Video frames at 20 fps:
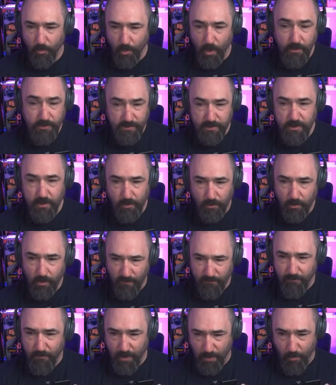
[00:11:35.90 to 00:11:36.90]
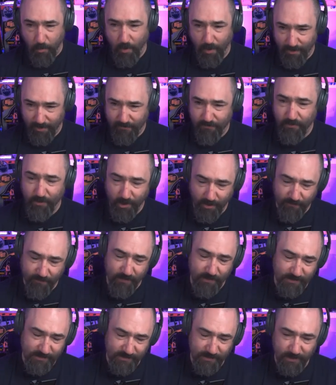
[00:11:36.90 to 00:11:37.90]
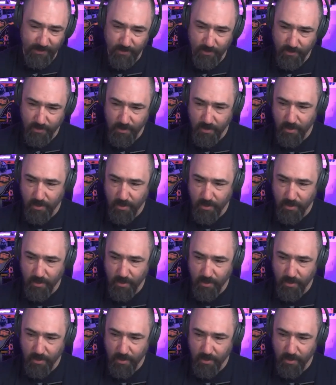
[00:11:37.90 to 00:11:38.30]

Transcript: still love my wife, obviously,